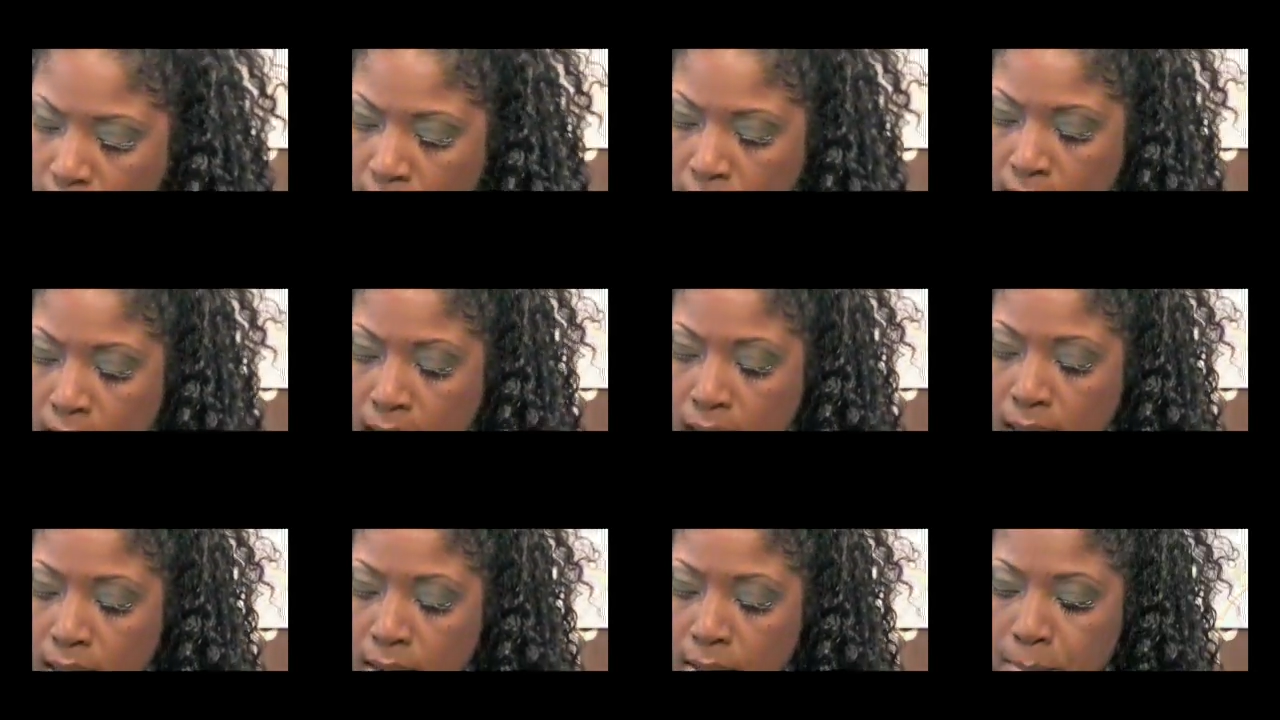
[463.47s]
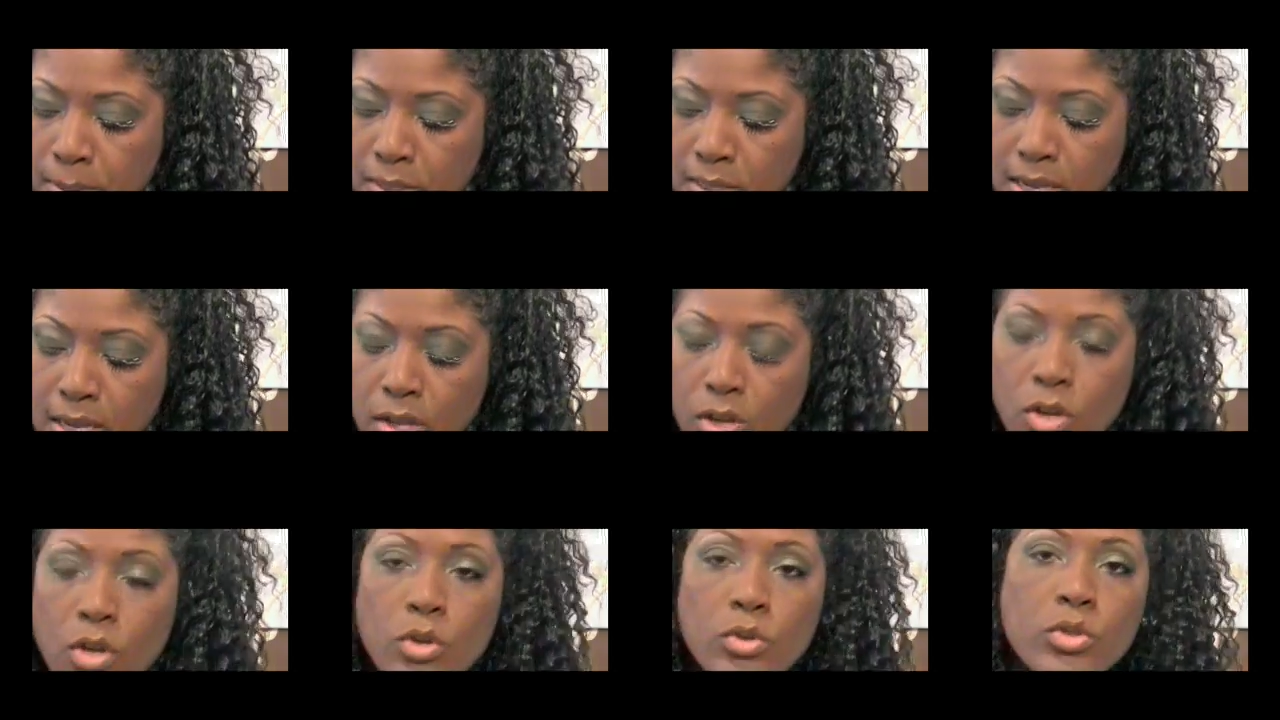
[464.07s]
And I'm going to take a
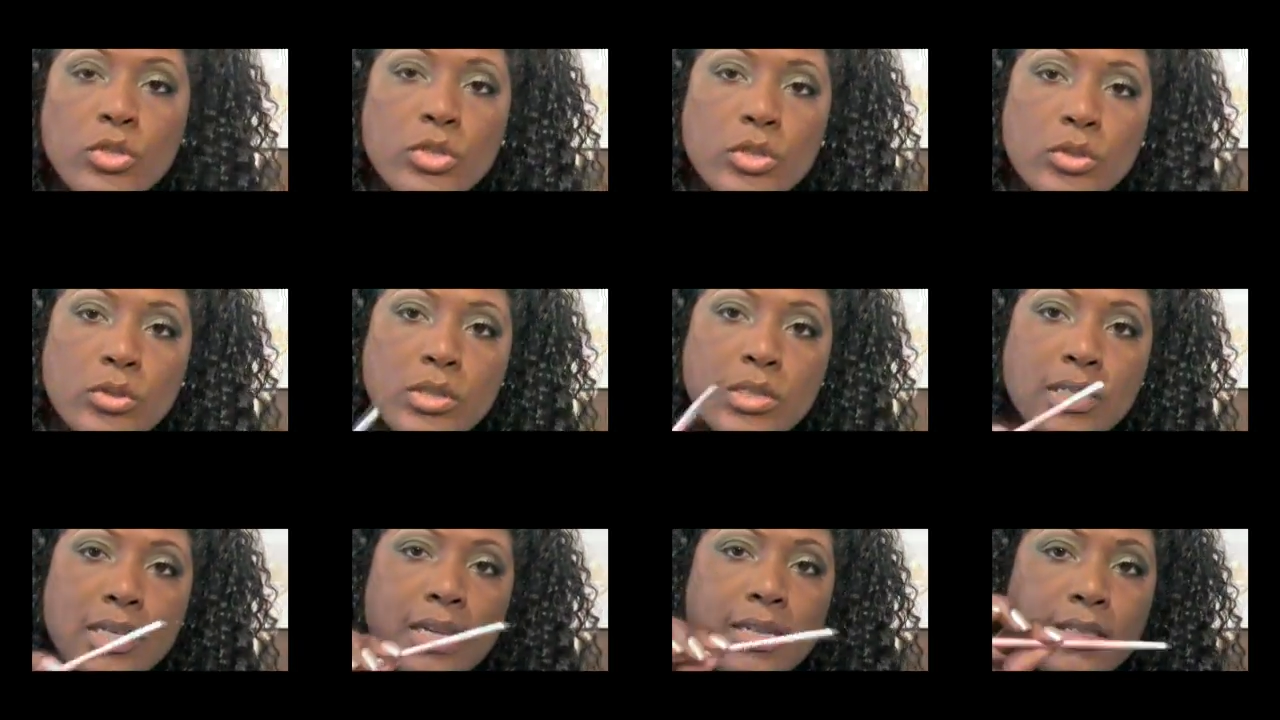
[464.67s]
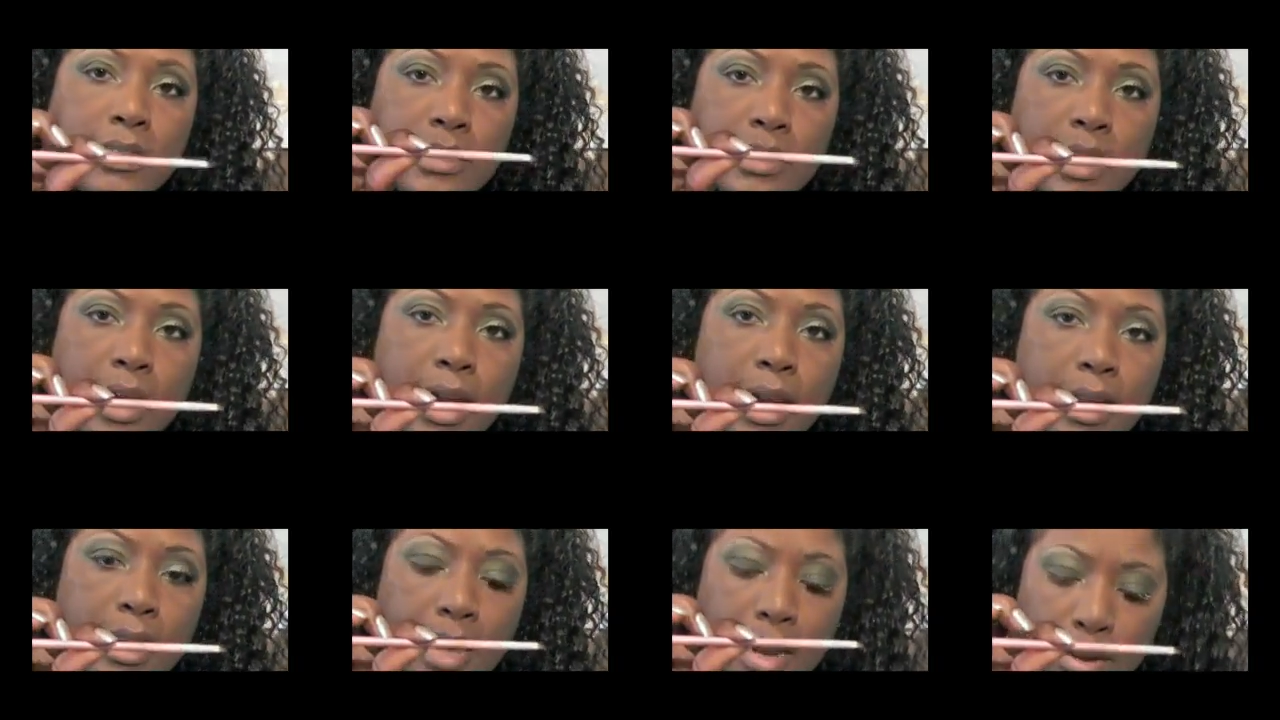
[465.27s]
Coastal Scents
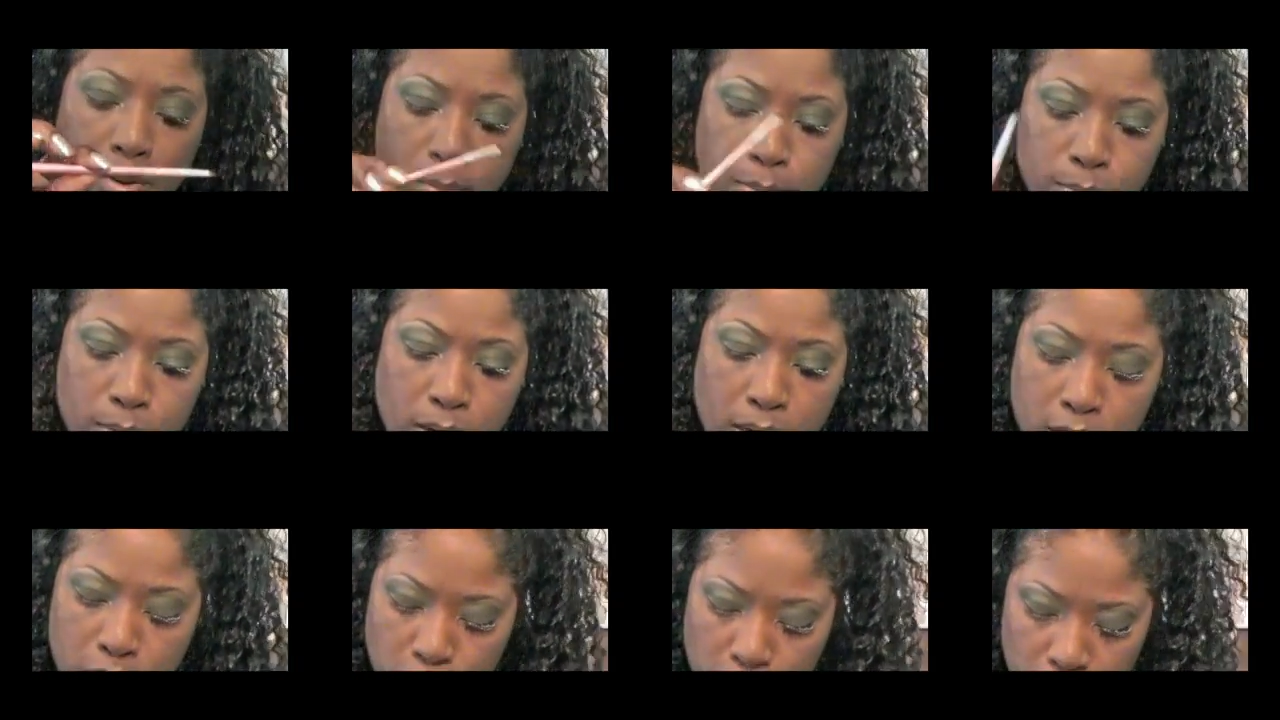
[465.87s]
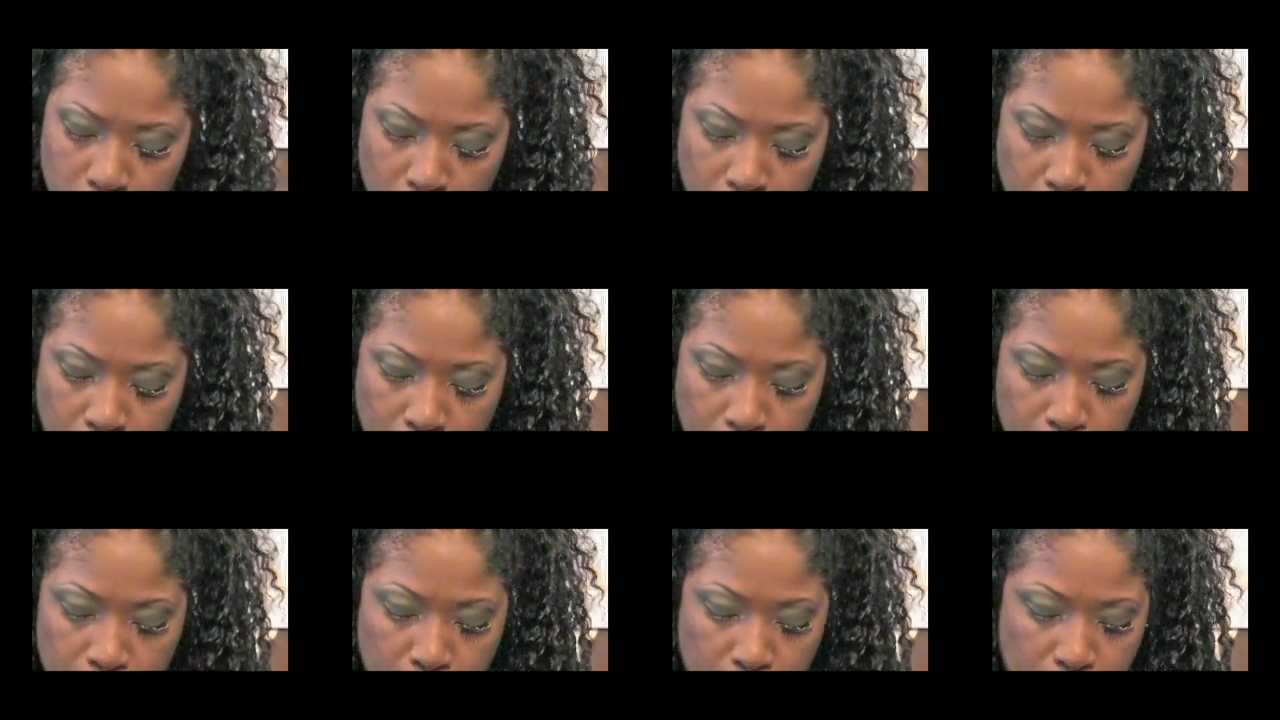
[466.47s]
eyeliner brush
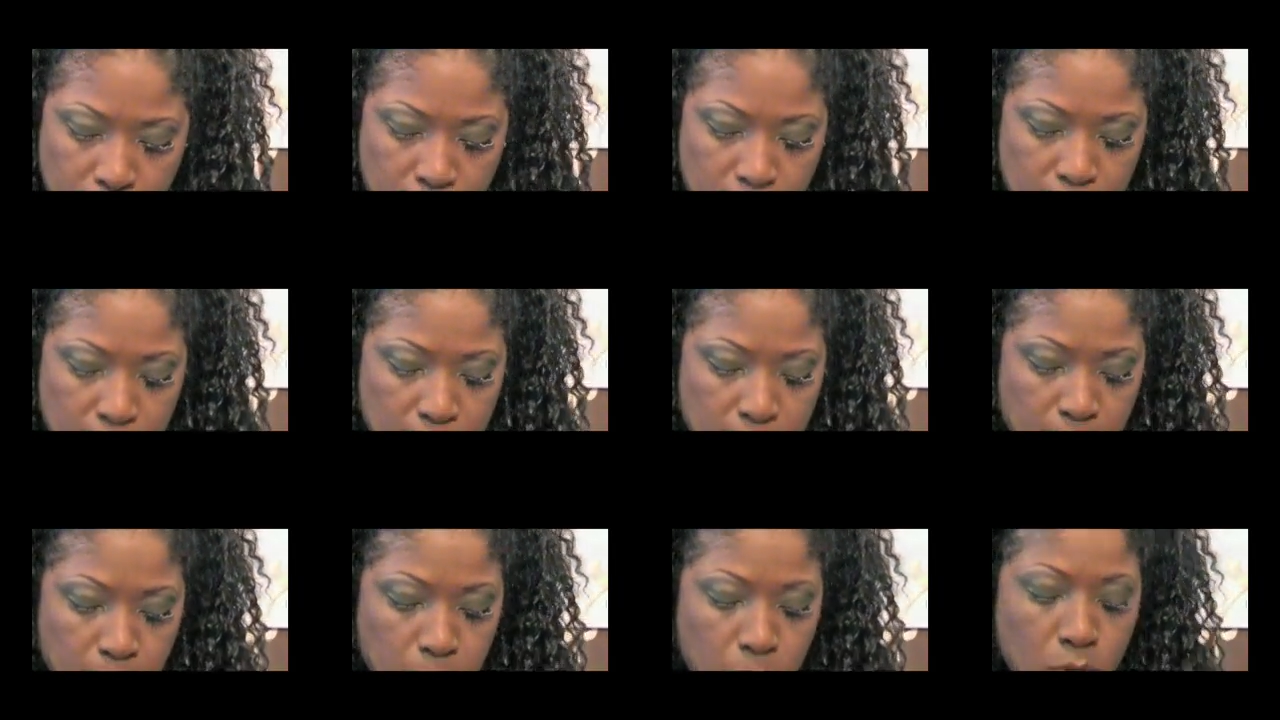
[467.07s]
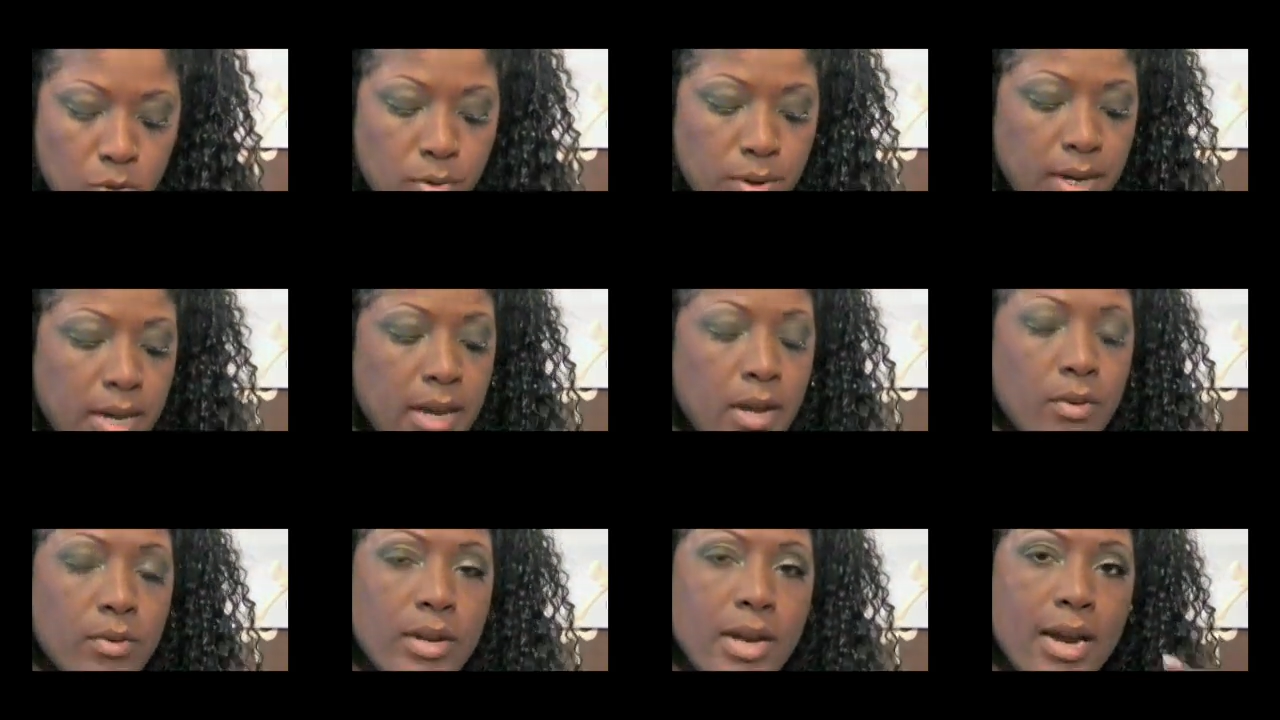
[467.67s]
and my HIP
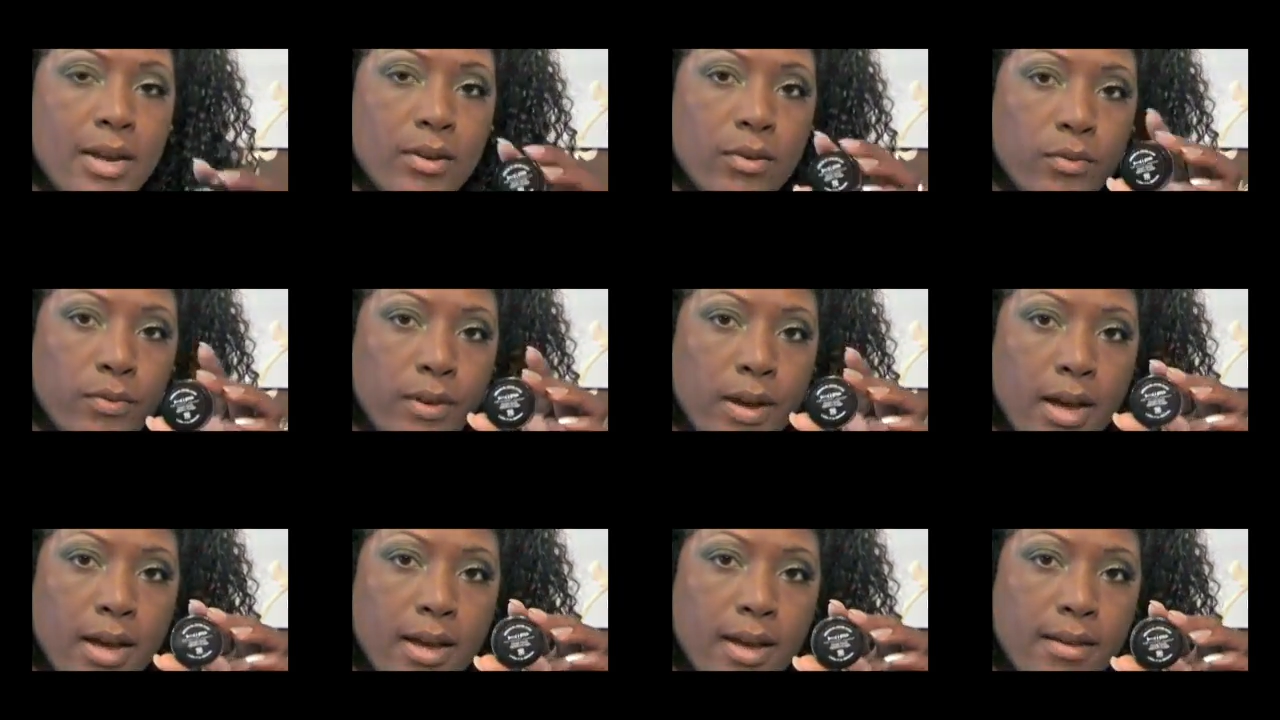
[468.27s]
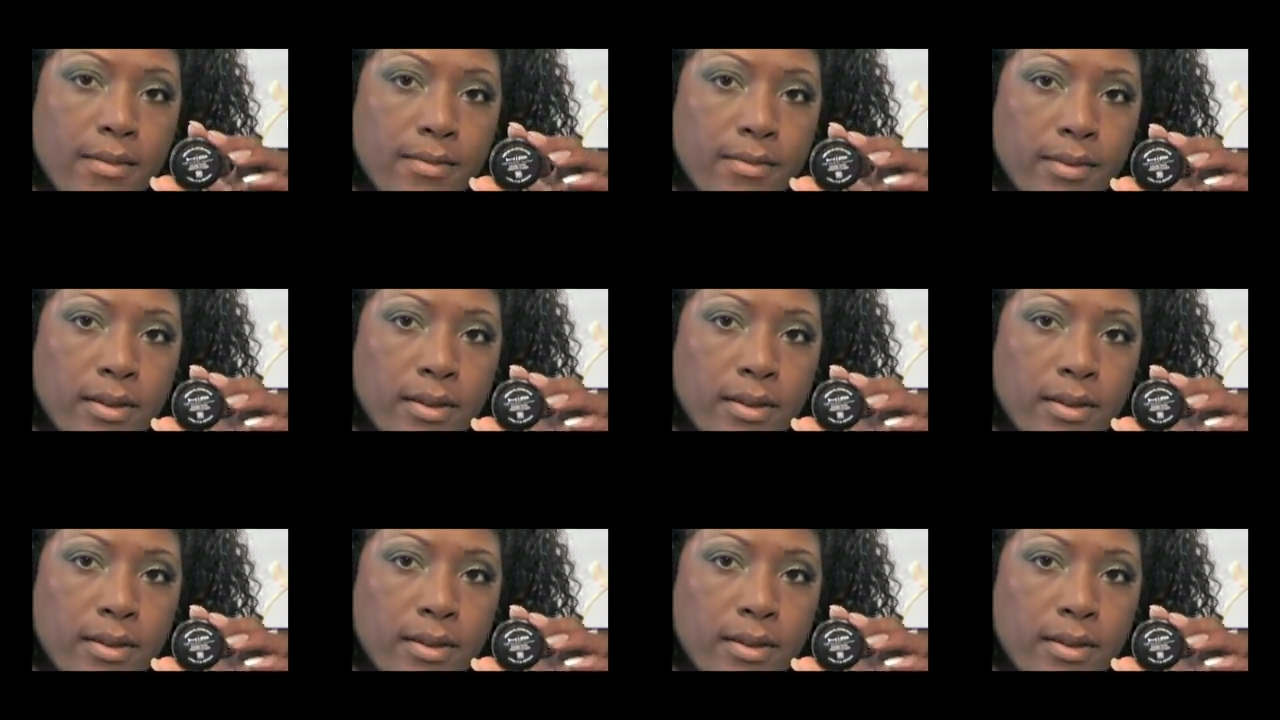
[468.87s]
L'Oreal 905.